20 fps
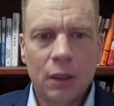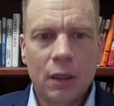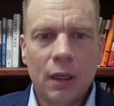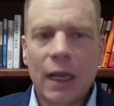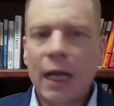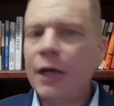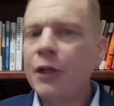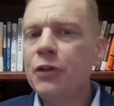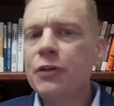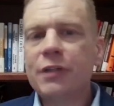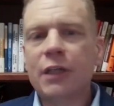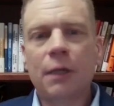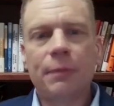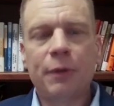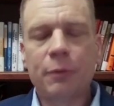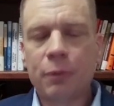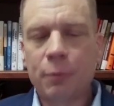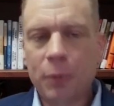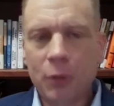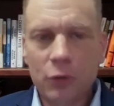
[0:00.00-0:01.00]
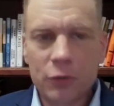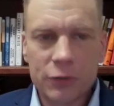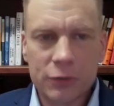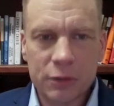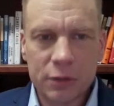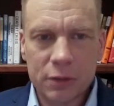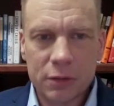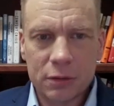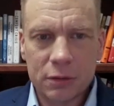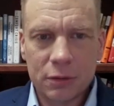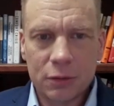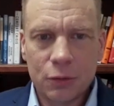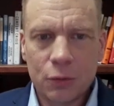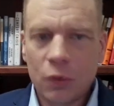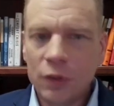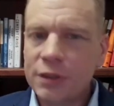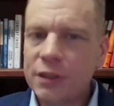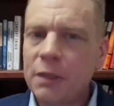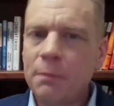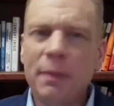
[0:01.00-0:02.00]
How do you set up your proposals?
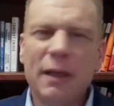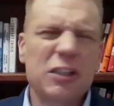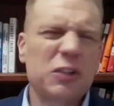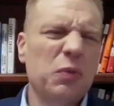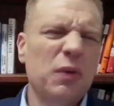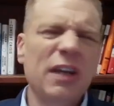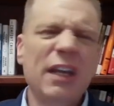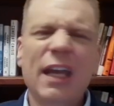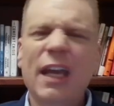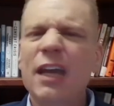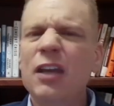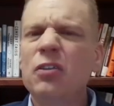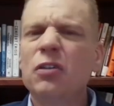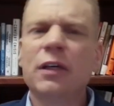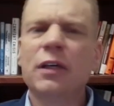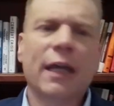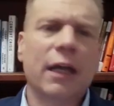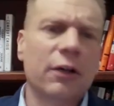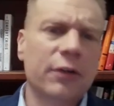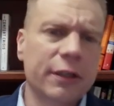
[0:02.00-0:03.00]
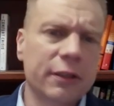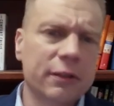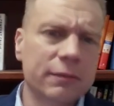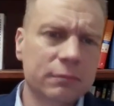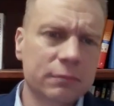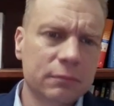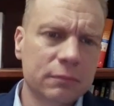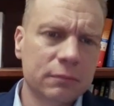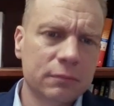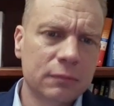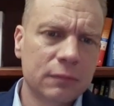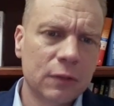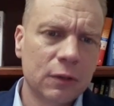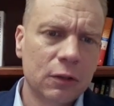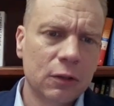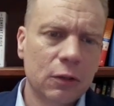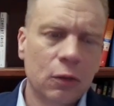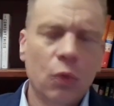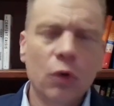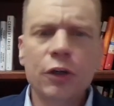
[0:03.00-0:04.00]
What's the best way to handle accounting?
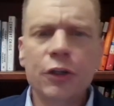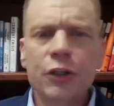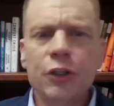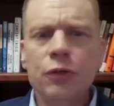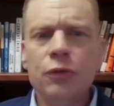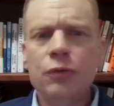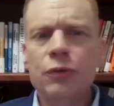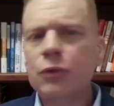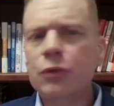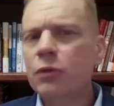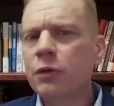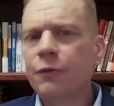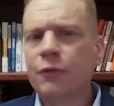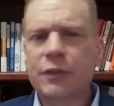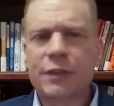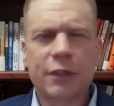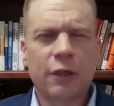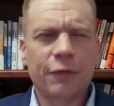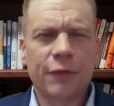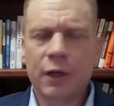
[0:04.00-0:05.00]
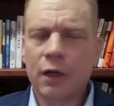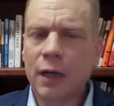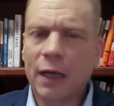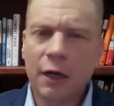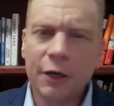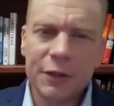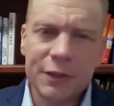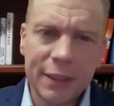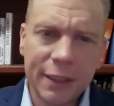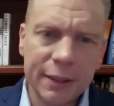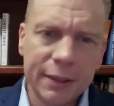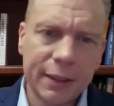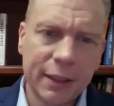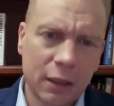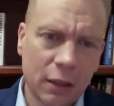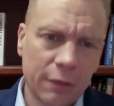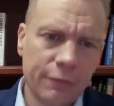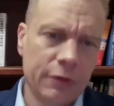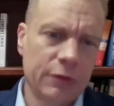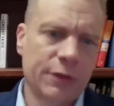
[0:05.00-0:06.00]
What are you doing for self care? How are you taking
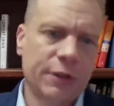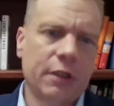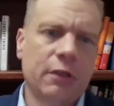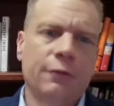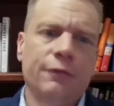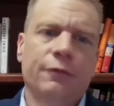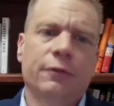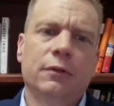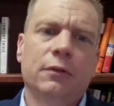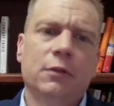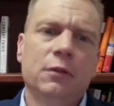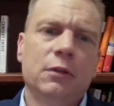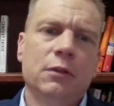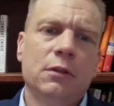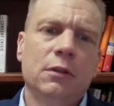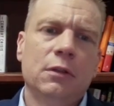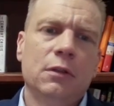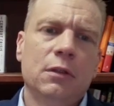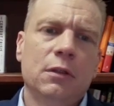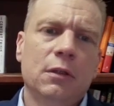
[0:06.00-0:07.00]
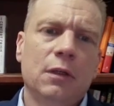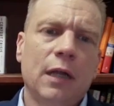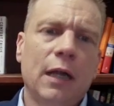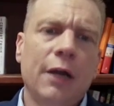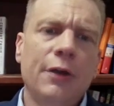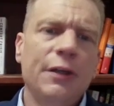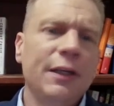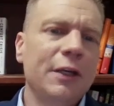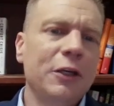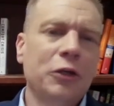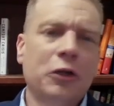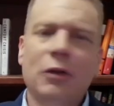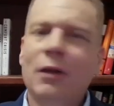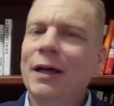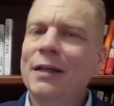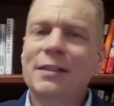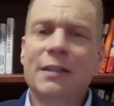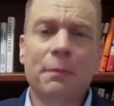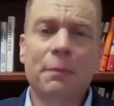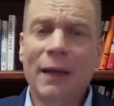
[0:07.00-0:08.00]
care of yourself? How do you get your
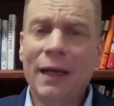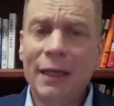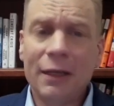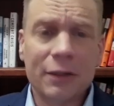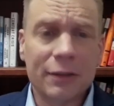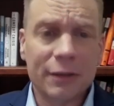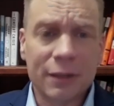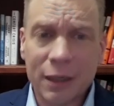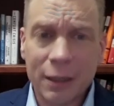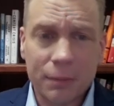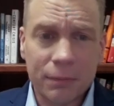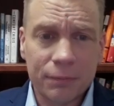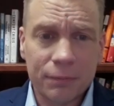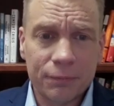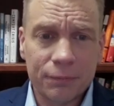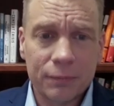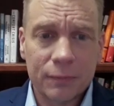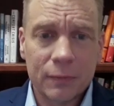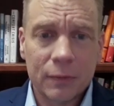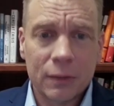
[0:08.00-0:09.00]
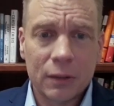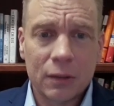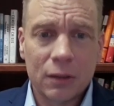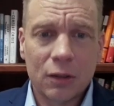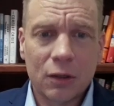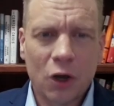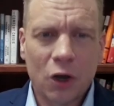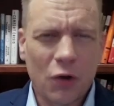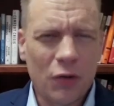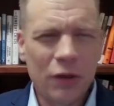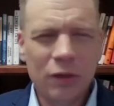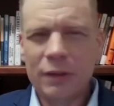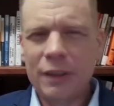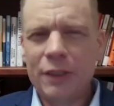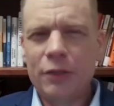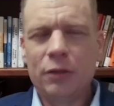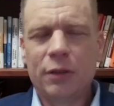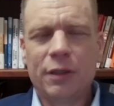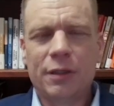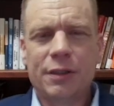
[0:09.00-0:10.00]
clients to pay on time? Are there
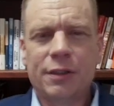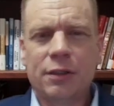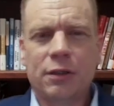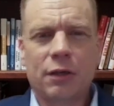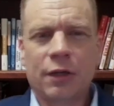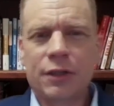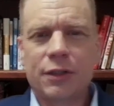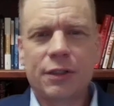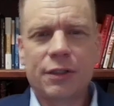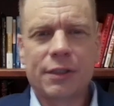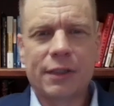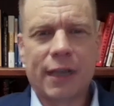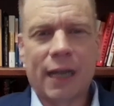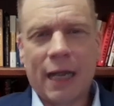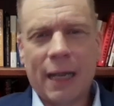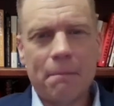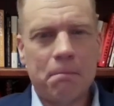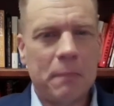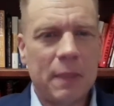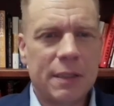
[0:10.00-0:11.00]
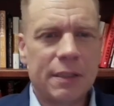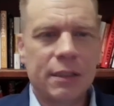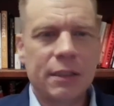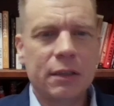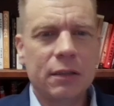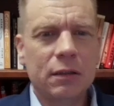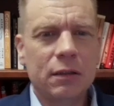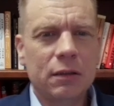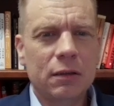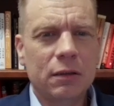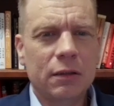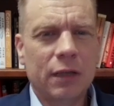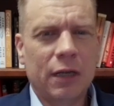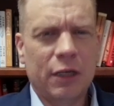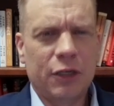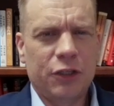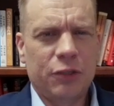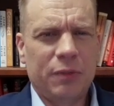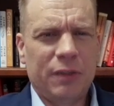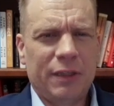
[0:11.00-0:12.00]
legal considerations that I'm missing that I
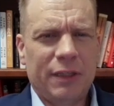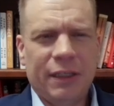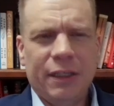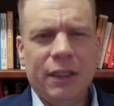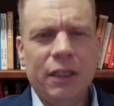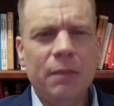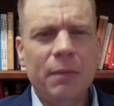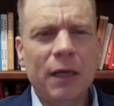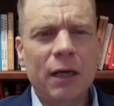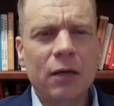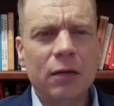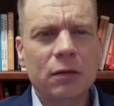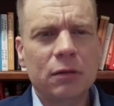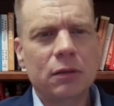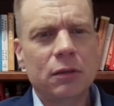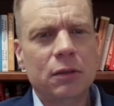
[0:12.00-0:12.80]
should be thinking about?